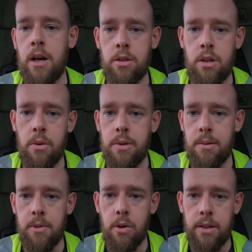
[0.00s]
Could do with
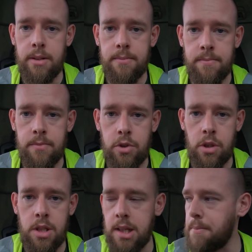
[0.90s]
him going,
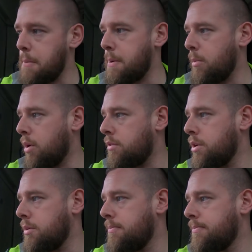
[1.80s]
just to give me a bit more
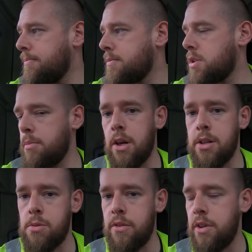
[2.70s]
room, to be
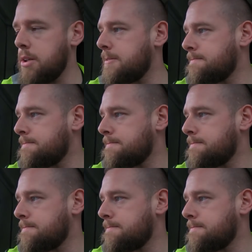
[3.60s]
honest with you.